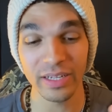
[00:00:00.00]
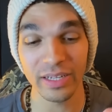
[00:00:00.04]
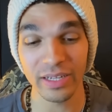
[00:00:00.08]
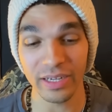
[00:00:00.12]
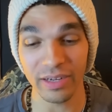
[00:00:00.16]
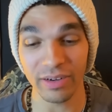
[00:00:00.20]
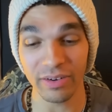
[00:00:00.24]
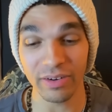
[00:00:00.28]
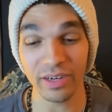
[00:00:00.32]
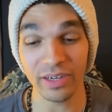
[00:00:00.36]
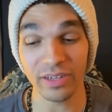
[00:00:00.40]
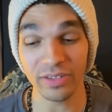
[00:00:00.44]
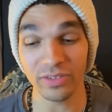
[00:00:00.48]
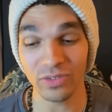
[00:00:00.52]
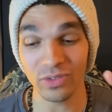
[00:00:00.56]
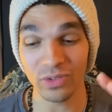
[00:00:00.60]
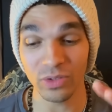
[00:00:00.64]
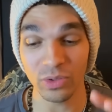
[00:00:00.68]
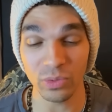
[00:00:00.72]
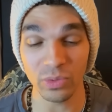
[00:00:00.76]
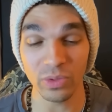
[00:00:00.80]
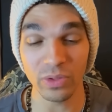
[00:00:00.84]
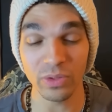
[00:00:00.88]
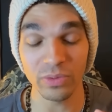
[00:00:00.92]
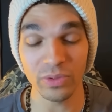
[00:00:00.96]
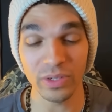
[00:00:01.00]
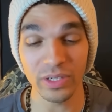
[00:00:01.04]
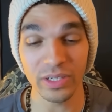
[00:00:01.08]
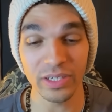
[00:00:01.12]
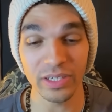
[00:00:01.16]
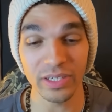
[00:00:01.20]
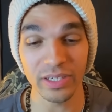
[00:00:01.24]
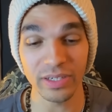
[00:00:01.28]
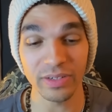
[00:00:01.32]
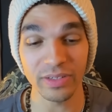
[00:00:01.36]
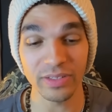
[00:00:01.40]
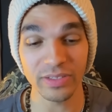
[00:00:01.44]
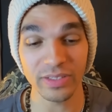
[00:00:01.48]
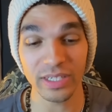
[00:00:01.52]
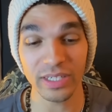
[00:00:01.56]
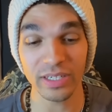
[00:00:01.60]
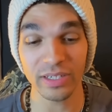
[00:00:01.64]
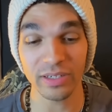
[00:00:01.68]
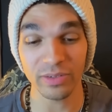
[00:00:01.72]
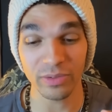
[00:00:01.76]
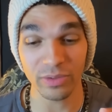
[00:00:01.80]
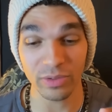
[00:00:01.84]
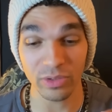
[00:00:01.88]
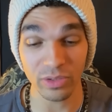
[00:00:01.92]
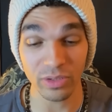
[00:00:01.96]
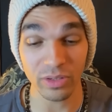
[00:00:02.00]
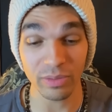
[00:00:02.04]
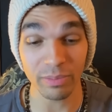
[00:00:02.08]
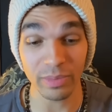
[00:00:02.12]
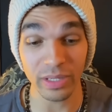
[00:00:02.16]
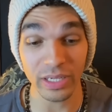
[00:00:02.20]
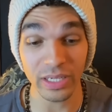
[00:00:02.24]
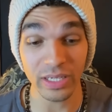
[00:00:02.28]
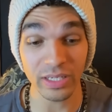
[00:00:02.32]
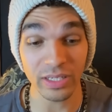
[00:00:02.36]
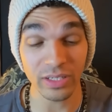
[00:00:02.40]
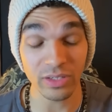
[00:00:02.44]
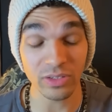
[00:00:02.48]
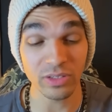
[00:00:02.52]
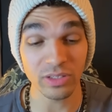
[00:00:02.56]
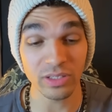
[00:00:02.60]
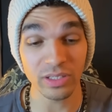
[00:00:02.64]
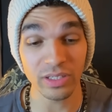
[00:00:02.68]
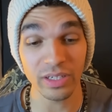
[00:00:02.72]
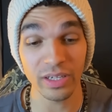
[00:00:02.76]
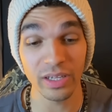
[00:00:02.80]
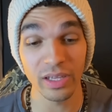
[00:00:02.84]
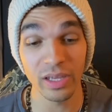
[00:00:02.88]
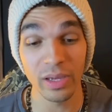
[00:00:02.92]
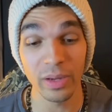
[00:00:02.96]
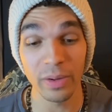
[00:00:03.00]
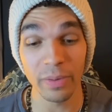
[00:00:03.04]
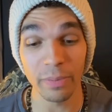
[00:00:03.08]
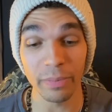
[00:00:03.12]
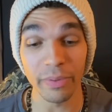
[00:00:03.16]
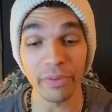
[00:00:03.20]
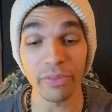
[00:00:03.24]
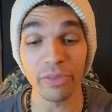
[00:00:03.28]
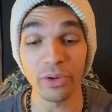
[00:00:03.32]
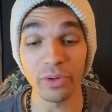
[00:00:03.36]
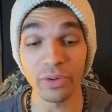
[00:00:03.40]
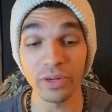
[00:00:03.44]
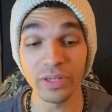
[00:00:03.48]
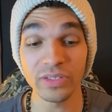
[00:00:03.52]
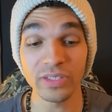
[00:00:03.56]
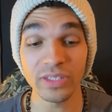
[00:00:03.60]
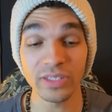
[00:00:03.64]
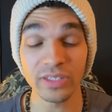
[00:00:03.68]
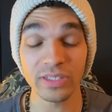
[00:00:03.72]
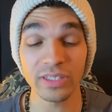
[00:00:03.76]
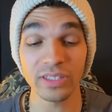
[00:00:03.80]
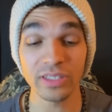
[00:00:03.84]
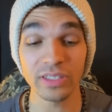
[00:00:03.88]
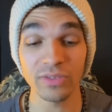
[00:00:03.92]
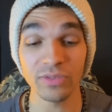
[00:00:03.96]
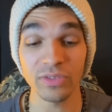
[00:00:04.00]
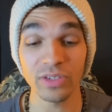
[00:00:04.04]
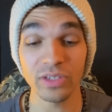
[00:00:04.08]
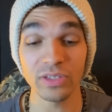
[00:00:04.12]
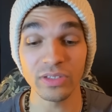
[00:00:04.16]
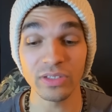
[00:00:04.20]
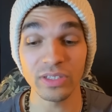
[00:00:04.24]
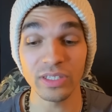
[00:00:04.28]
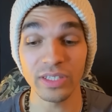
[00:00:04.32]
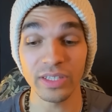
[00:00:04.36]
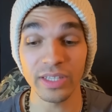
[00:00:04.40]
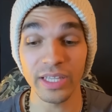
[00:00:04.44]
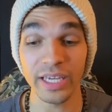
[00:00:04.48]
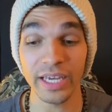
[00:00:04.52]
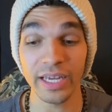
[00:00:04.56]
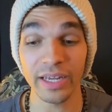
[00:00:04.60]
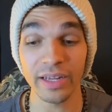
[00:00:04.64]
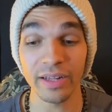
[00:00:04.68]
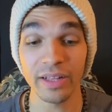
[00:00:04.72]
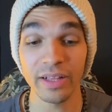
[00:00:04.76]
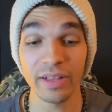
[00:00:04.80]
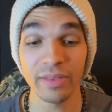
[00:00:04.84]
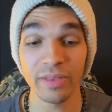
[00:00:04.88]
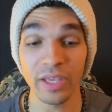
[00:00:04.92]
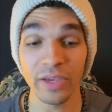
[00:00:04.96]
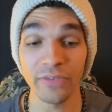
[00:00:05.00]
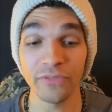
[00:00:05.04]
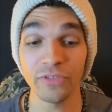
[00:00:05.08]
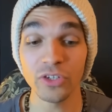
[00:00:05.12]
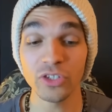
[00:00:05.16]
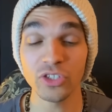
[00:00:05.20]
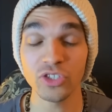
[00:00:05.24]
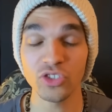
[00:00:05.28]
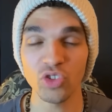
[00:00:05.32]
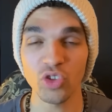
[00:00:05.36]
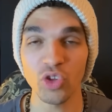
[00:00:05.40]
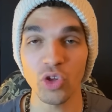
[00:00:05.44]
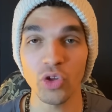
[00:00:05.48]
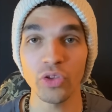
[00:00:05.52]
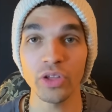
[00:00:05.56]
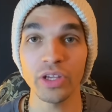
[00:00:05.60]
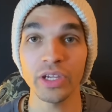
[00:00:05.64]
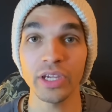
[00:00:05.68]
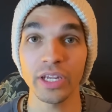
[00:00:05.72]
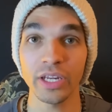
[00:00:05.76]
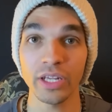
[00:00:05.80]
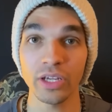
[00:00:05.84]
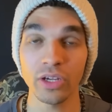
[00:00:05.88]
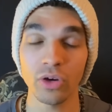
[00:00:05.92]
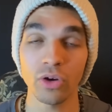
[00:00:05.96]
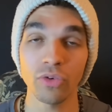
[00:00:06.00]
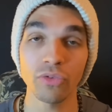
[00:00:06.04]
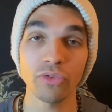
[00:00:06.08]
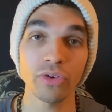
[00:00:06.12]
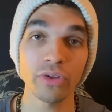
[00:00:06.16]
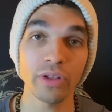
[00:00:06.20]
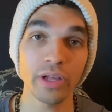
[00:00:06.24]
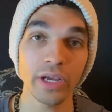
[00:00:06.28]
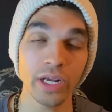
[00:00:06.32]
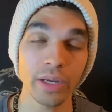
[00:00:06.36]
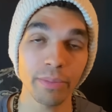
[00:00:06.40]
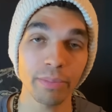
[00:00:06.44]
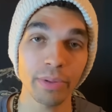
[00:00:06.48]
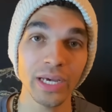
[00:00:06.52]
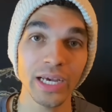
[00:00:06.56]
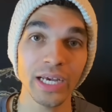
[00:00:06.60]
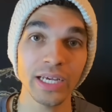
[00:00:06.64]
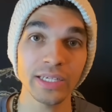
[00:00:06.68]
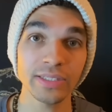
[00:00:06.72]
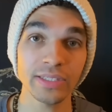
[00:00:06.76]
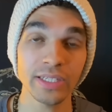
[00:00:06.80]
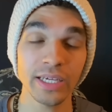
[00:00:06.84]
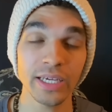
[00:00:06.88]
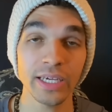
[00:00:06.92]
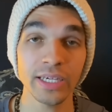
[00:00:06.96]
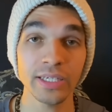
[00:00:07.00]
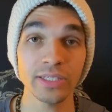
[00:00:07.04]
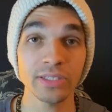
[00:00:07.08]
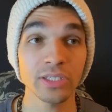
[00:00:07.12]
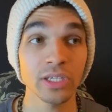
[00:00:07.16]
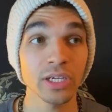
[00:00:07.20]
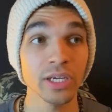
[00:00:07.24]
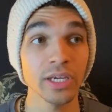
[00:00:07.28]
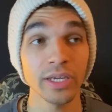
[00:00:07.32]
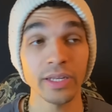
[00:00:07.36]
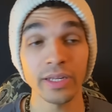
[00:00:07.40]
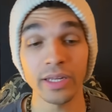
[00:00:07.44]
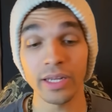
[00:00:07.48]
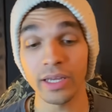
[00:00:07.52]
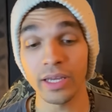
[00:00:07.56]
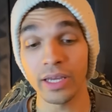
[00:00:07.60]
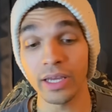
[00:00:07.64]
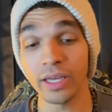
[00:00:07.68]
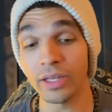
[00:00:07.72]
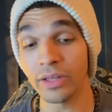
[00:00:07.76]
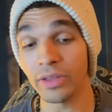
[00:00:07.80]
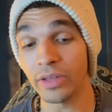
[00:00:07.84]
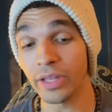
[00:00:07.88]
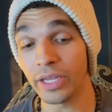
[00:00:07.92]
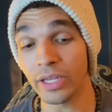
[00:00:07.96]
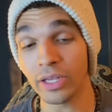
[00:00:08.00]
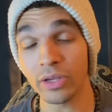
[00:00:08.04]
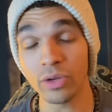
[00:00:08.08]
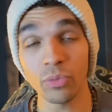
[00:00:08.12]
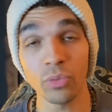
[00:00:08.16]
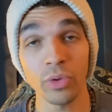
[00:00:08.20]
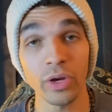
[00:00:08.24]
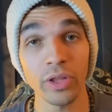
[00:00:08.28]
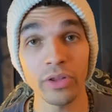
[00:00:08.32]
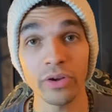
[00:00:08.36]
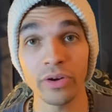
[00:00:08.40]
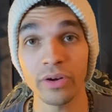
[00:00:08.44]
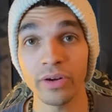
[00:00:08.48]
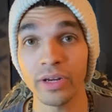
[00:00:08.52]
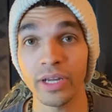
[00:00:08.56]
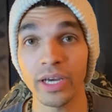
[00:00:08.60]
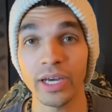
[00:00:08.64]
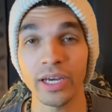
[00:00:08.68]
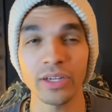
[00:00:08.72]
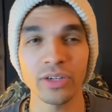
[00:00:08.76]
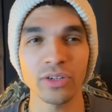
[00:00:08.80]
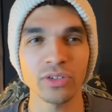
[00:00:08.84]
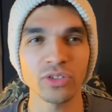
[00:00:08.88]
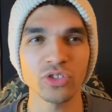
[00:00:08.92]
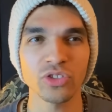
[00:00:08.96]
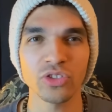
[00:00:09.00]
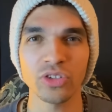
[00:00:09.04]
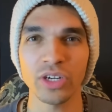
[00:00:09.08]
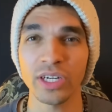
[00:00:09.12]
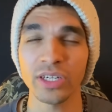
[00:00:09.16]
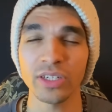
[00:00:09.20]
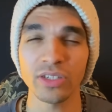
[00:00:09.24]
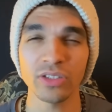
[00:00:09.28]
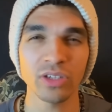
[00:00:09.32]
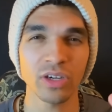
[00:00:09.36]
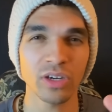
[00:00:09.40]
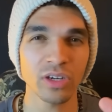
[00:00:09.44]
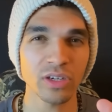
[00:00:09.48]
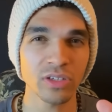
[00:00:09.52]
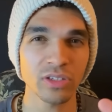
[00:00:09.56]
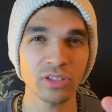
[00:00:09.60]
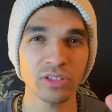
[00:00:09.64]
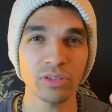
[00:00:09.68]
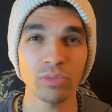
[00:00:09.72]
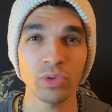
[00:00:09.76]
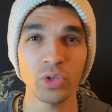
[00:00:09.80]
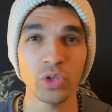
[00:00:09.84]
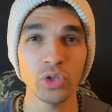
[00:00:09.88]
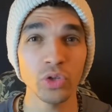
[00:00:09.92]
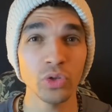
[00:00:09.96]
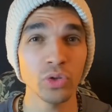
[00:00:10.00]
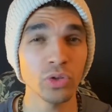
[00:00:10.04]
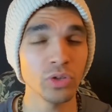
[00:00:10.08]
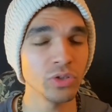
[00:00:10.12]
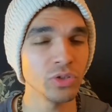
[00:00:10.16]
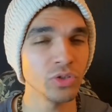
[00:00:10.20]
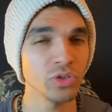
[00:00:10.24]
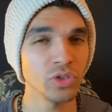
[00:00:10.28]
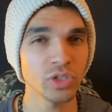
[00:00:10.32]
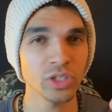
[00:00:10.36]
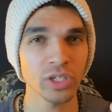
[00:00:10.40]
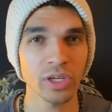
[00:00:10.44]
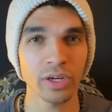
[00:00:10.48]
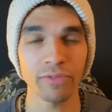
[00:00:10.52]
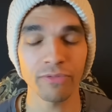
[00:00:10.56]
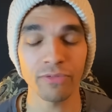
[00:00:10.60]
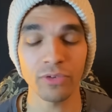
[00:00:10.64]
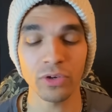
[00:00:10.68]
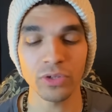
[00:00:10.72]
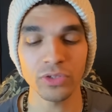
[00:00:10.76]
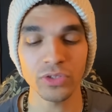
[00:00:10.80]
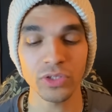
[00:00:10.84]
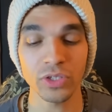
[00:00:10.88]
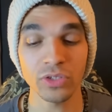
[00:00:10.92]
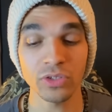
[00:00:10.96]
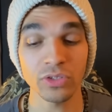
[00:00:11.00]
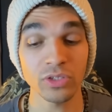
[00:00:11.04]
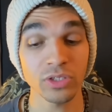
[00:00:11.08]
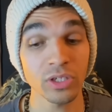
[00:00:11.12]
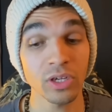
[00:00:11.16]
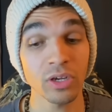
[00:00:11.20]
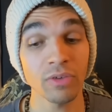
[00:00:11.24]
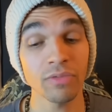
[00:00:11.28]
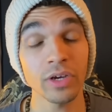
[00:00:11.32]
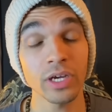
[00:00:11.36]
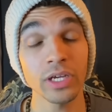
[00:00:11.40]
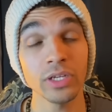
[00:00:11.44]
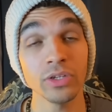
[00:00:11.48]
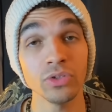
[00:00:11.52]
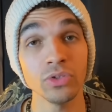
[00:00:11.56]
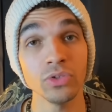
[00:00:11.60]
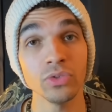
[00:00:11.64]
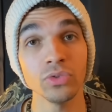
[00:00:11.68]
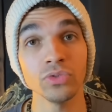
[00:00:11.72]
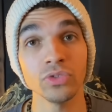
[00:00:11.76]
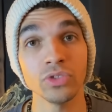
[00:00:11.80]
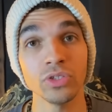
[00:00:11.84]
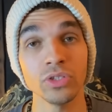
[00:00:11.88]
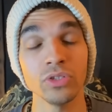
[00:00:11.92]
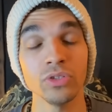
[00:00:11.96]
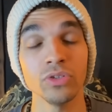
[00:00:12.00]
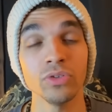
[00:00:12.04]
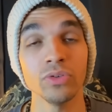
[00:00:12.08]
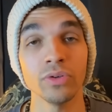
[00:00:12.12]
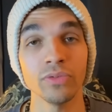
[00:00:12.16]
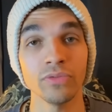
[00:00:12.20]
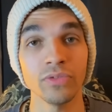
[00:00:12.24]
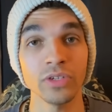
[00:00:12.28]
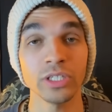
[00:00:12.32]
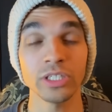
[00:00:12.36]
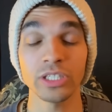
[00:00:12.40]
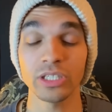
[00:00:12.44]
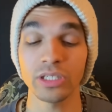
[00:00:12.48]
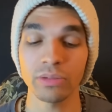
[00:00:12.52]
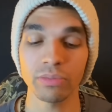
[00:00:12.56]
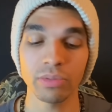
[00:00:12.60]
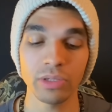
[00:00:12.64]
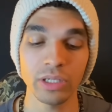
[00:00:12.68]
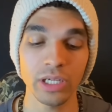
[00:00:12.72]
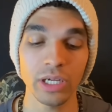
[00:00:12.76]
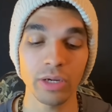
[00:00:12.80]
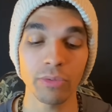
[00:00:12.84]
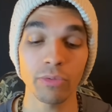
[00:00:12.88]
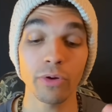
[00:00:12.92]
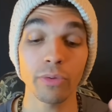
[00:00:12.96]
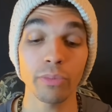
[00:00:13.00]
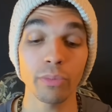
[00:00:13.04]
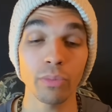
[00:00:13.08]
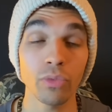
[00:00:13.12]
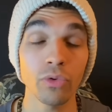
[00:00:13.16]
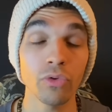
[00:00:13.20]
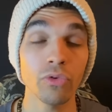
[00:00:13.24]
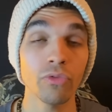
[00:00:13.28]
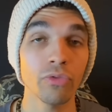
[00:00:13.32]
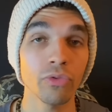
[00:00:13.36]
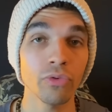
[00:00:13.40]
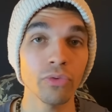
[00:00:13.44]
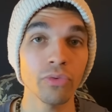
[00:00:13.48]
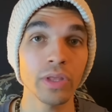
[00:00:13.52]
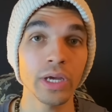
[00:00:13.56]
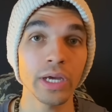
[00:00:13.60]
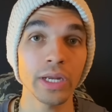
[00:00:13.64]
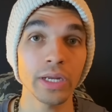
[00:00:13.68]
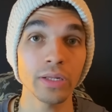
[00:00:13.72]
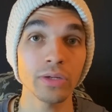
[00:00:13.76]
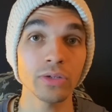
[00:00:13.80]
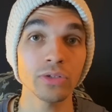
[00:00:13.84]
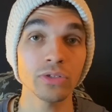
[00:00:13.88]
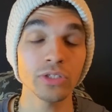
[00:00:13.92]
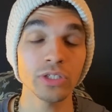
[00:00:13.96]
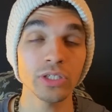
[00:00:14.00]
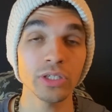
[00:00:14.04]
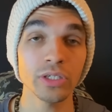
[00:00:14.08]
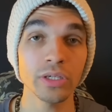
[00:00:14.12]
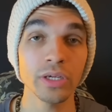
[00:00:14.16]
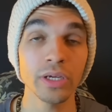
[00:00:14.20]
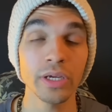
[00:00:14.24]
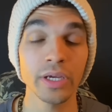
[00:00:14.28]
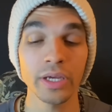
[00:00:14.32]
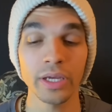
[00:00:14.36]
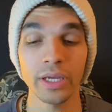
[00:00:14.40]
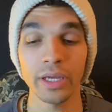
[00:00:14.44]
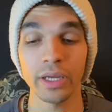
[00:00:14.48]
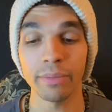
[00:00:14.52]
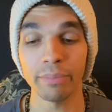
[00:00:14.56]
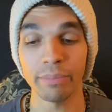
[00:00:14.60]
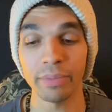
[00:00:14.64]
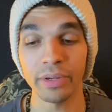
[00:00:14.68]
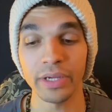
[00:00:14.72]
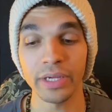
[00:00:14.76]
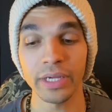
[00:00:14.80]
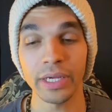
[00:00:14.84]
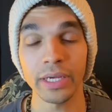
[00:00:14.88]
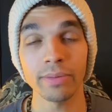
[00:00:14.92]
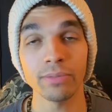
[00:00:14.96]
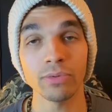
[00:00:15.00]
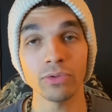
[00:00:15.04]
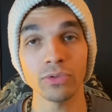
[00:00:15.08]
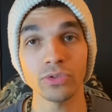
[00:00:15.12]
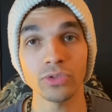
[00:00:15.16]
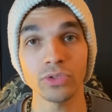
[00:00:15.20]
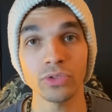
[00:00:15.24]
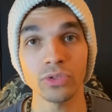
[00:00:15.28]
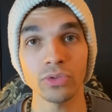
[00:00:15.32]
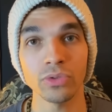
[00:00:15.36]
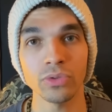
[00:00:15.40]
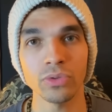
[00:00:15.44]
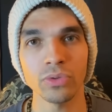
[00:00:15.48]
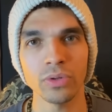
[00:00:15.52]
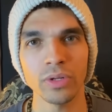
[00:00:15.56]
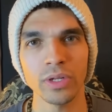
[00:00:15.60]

I'll get into the real reading here in a second, or into the main energy. But there is a sense of energy that if you're slowly getting over like a past ex, like whether or not you're trying to talk to someone new or you're just trying to focus on yourself, I do see you eventually being able to move through that energy and being able to,